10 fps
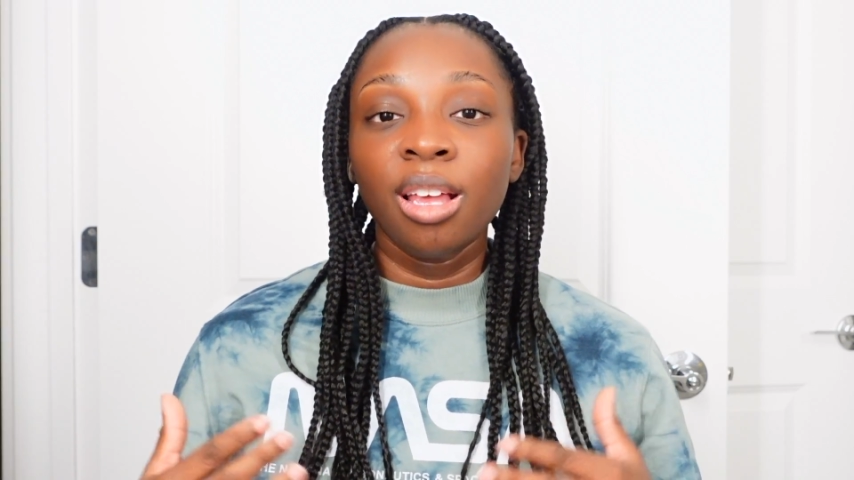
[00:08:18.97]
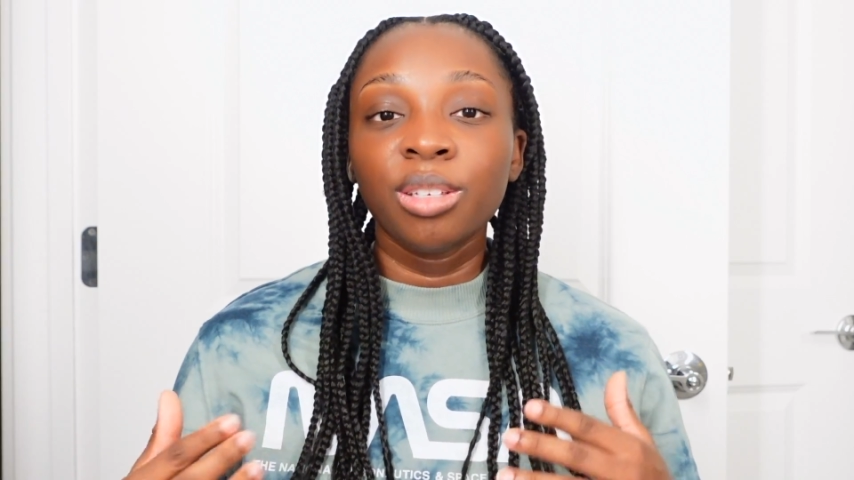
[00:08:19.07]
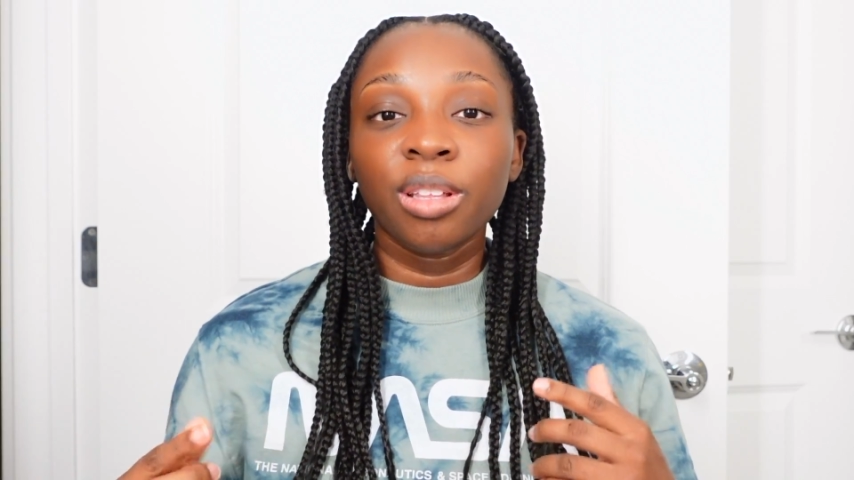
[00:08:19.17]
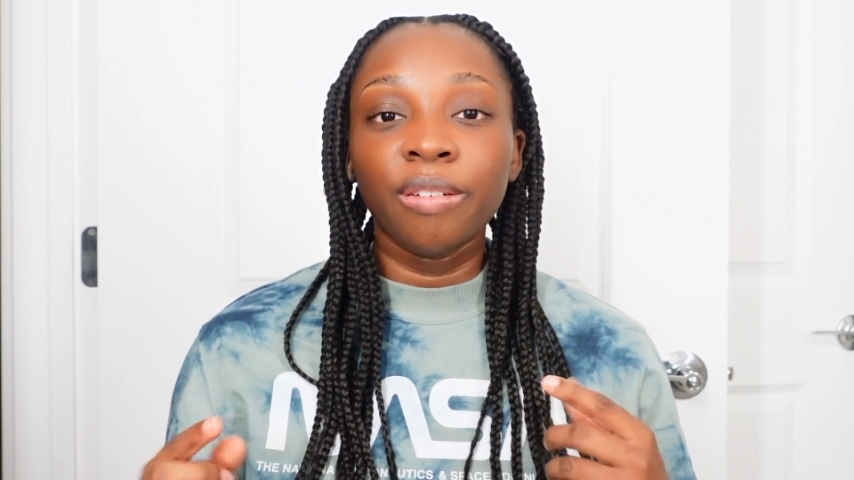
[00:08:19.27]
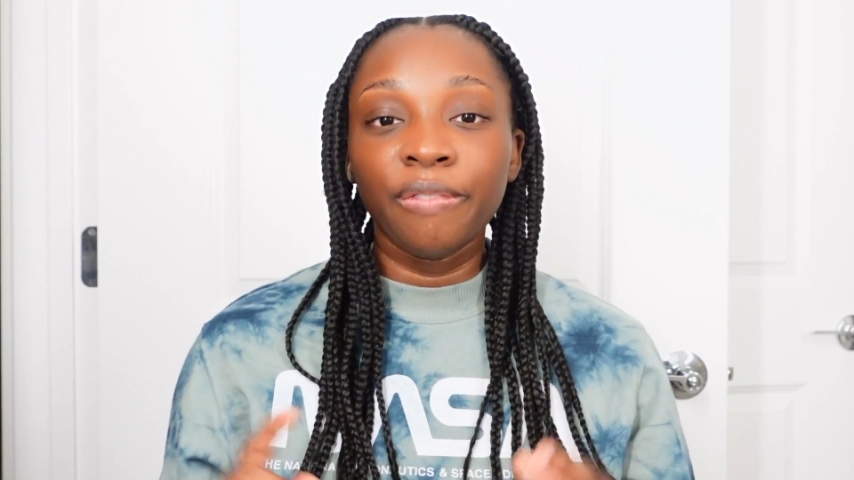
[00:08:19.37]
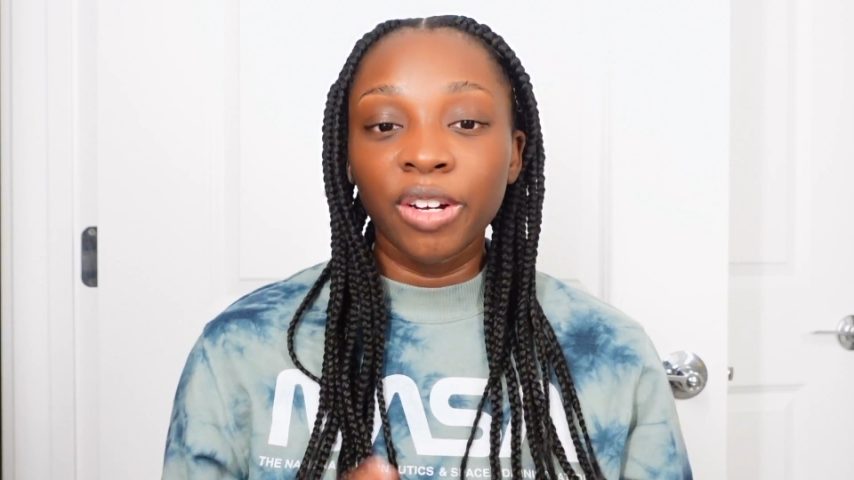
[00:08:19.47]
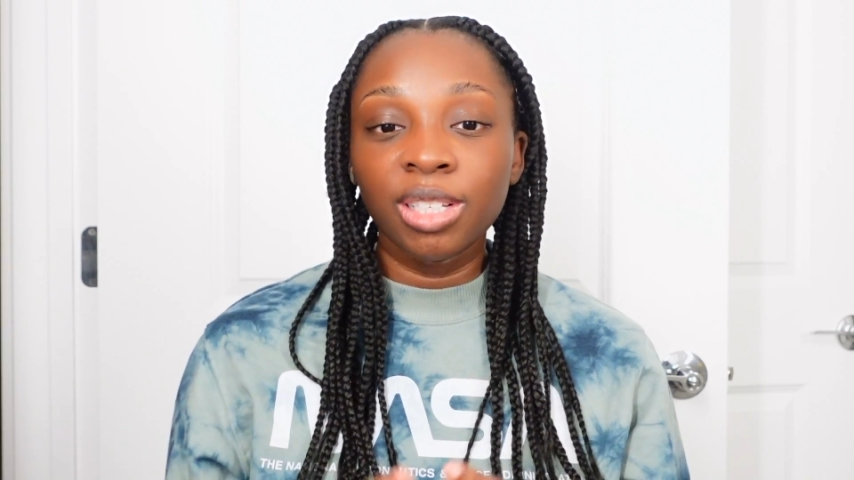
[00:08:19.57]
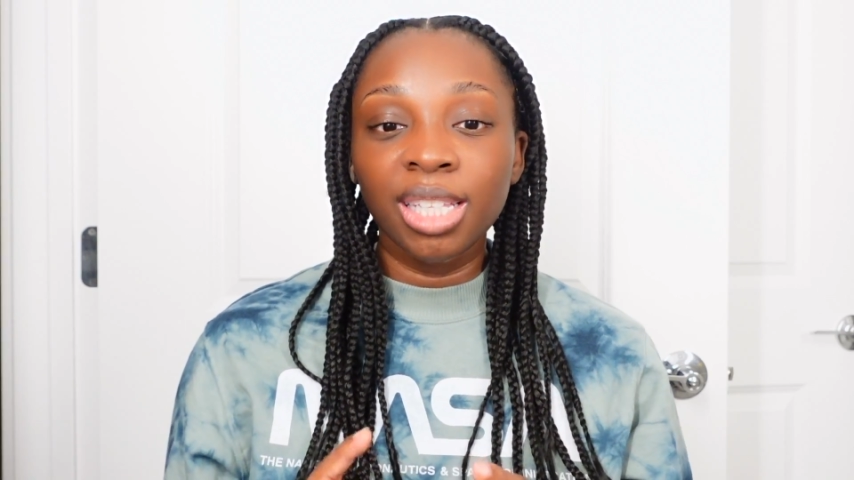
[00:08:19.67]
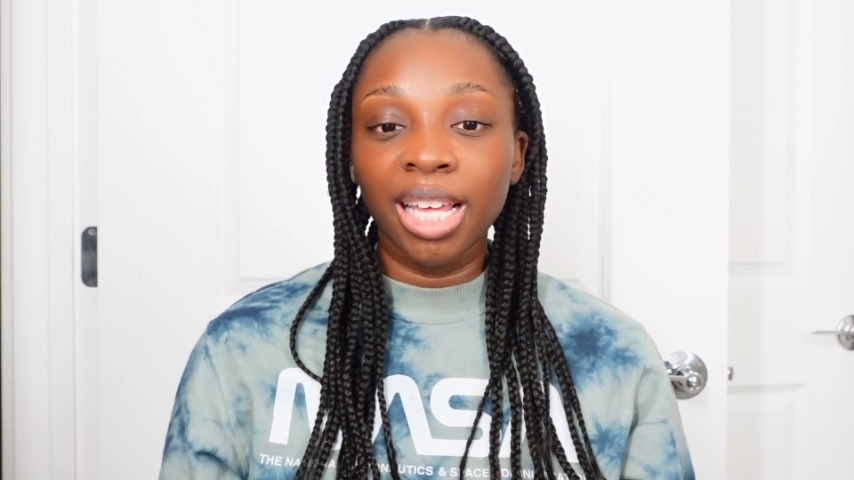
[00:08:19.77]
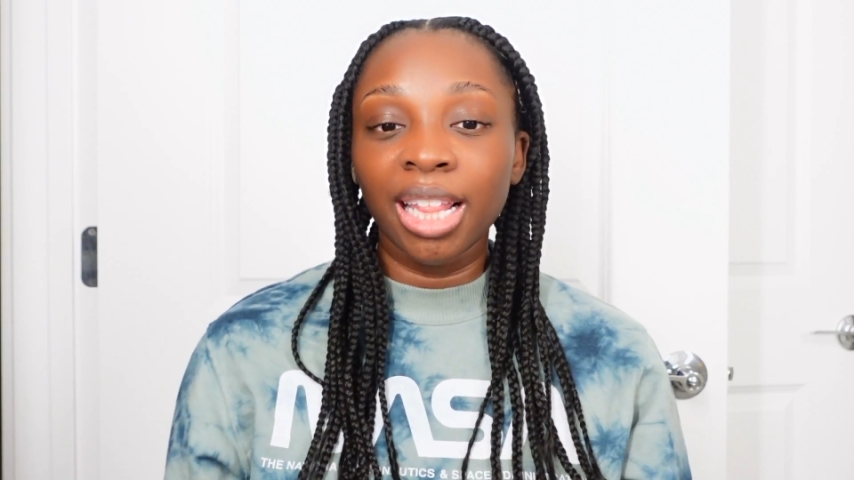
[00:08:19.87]
So the
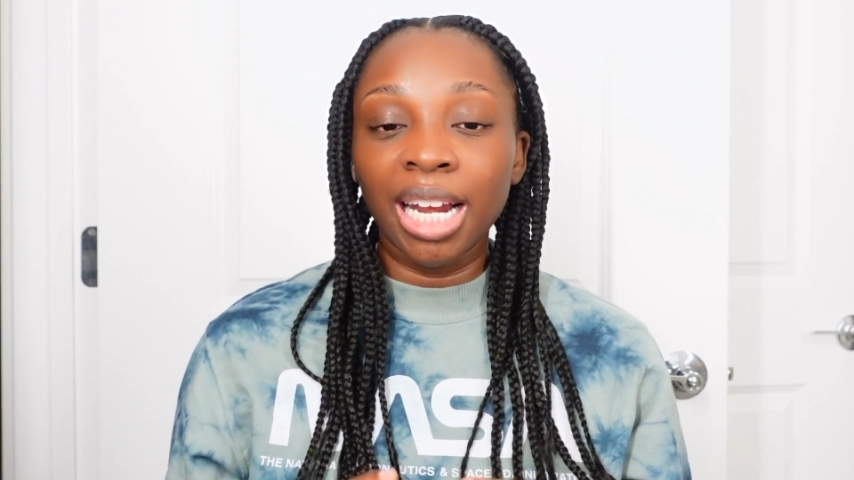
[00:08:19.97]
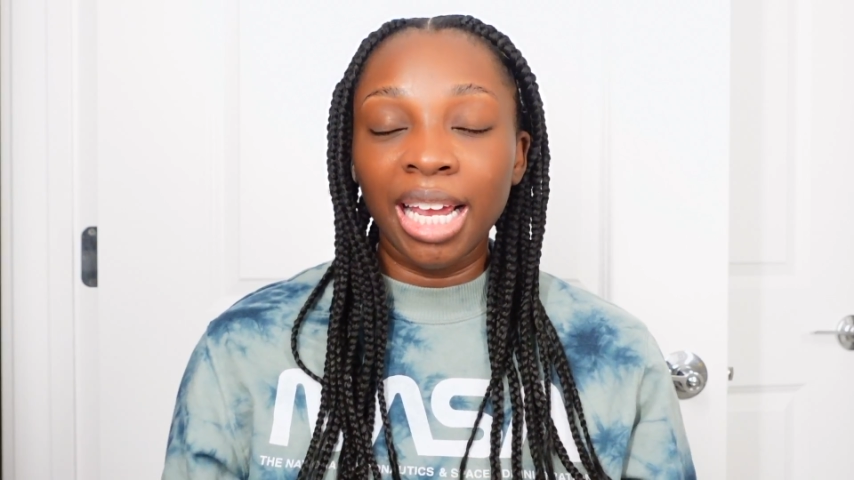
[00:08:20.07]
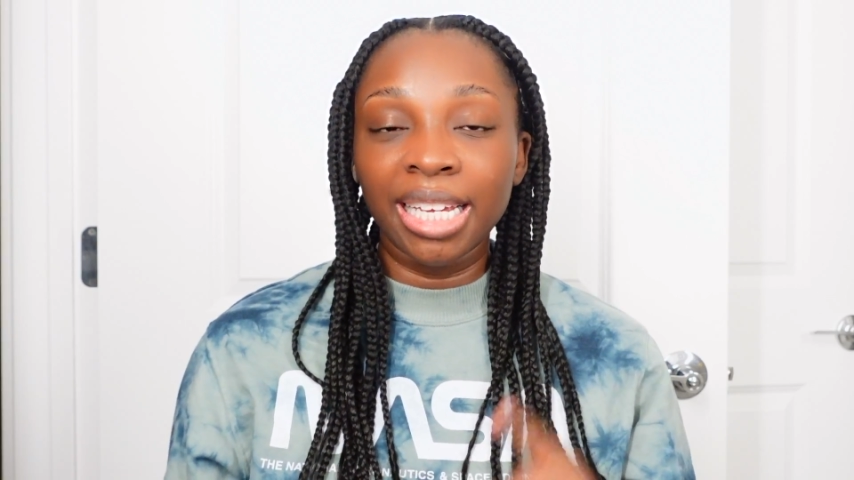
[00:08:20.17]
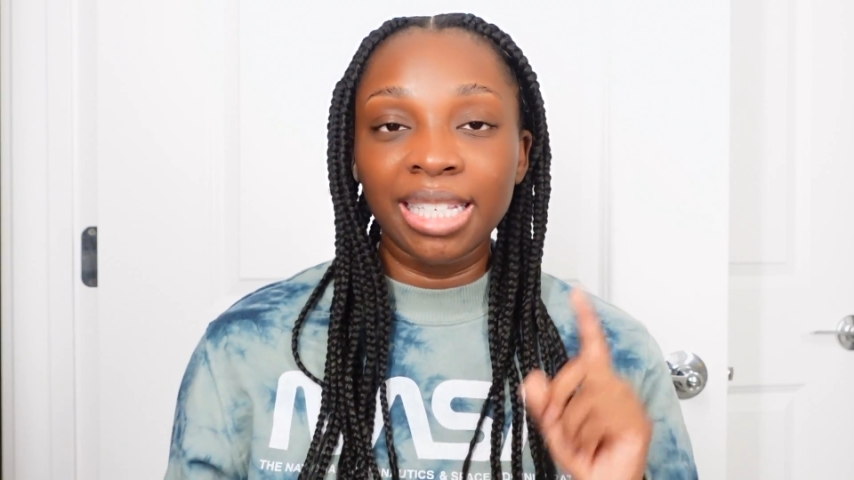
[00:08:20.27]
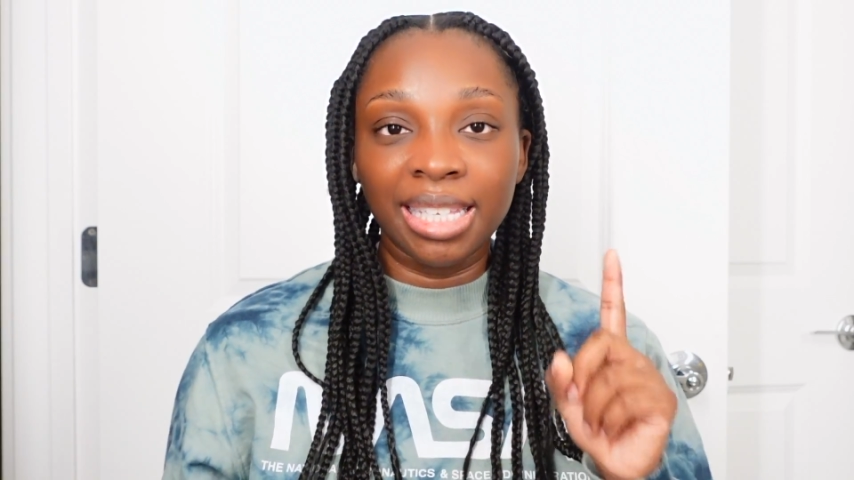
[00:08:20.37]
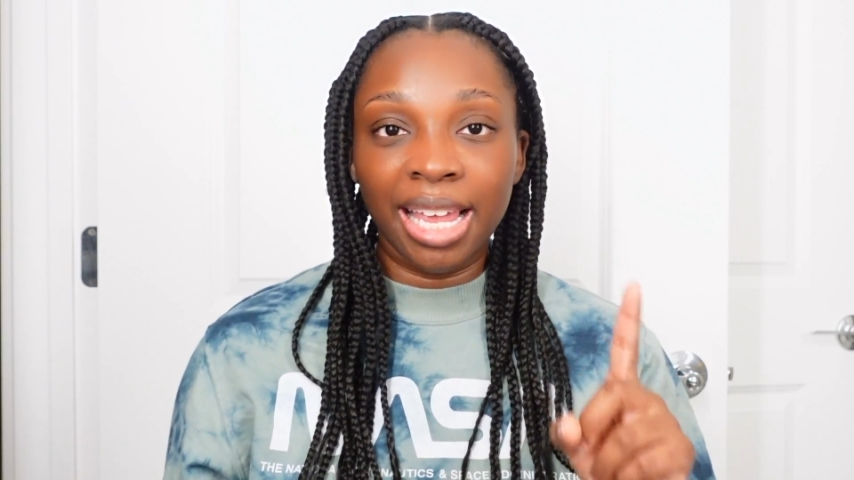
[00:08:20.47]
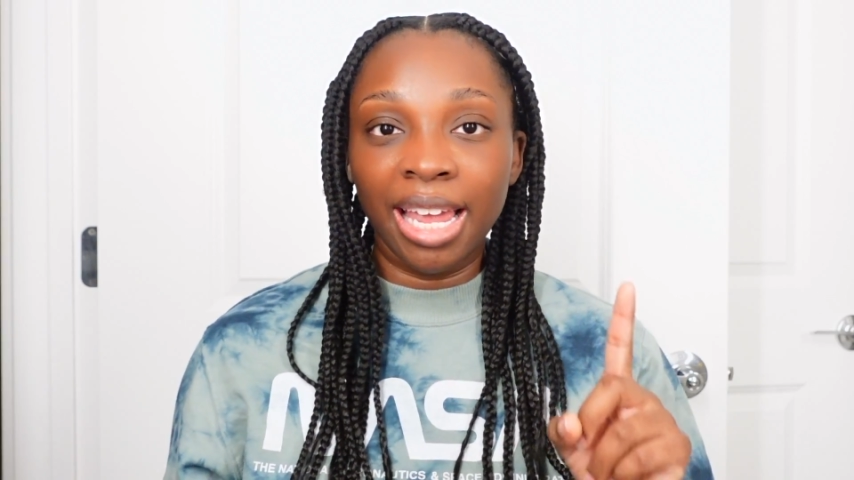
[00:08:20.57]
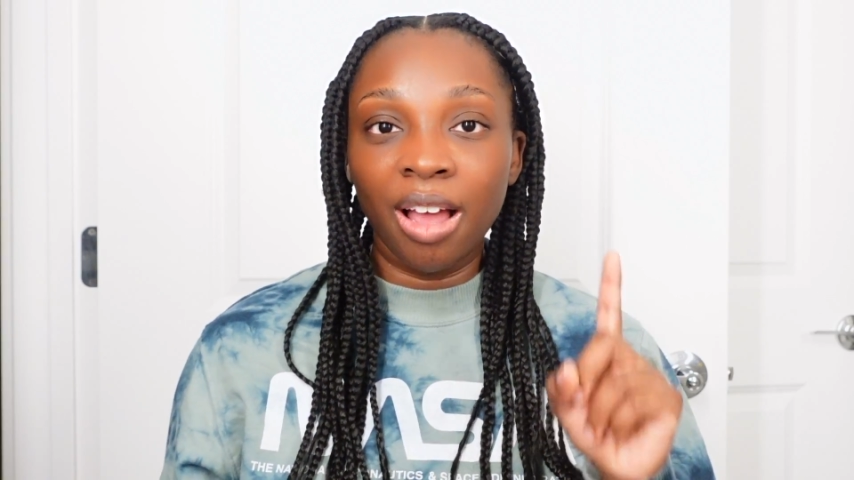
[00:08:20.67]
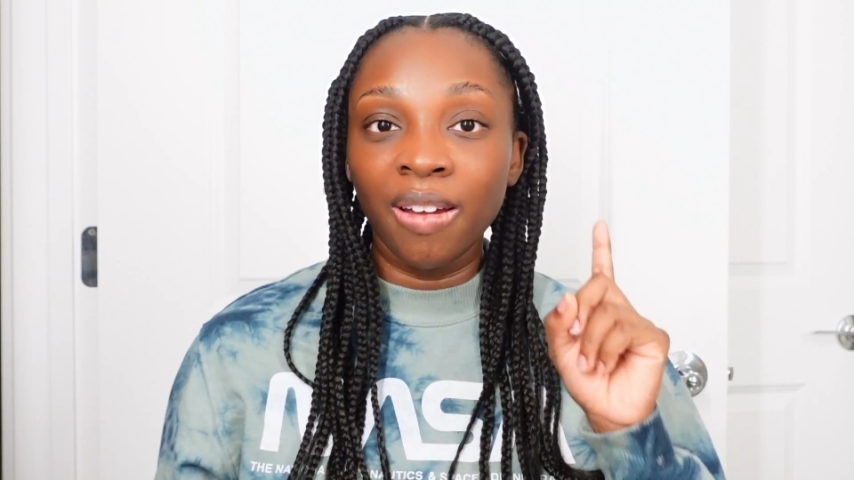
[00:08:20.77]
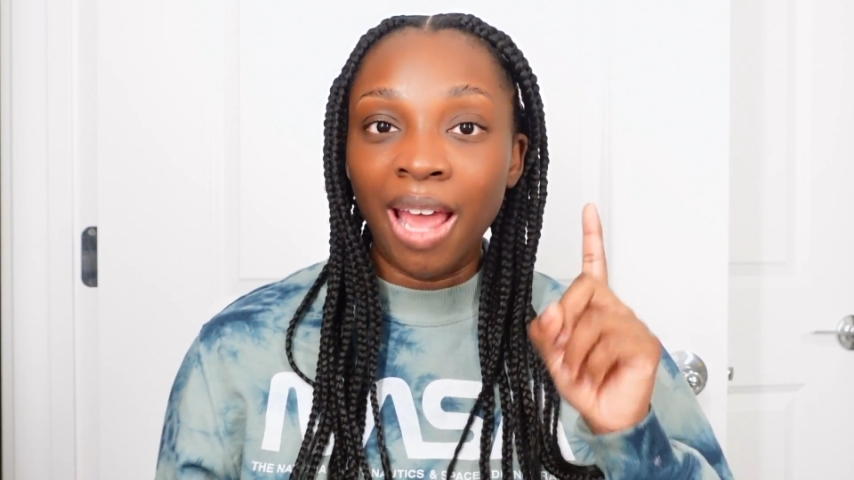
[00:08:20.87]
first thing that I can
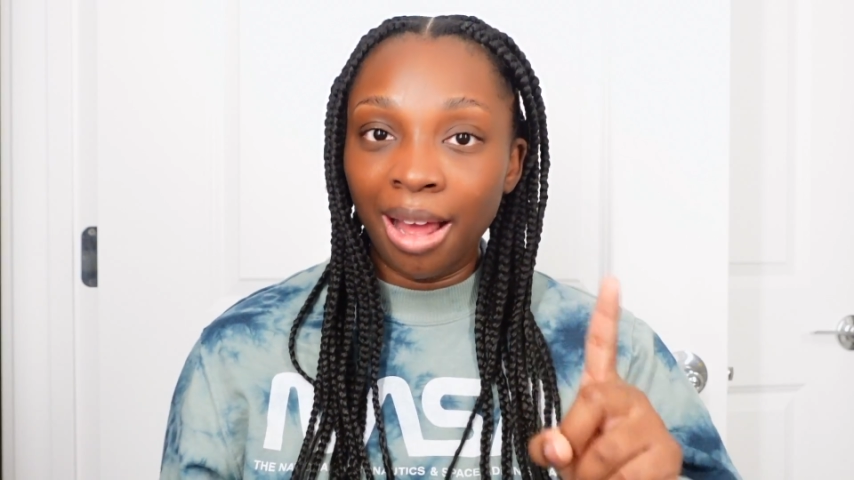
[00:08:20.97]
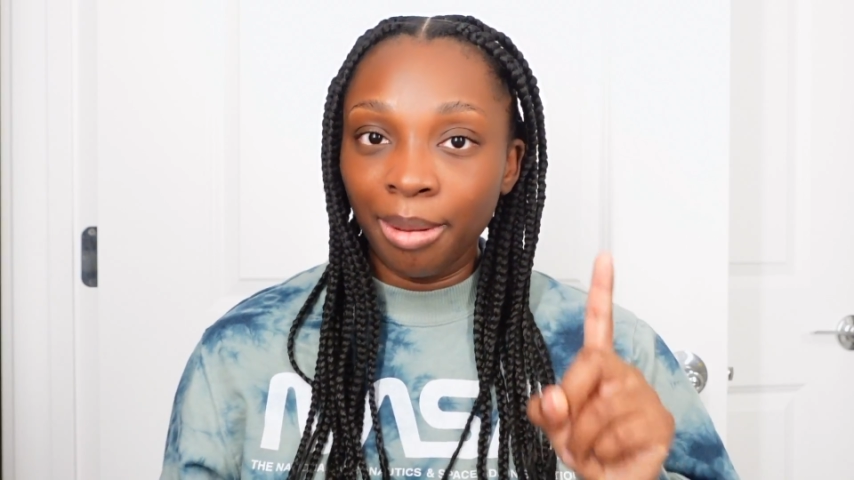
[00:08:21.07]
say on how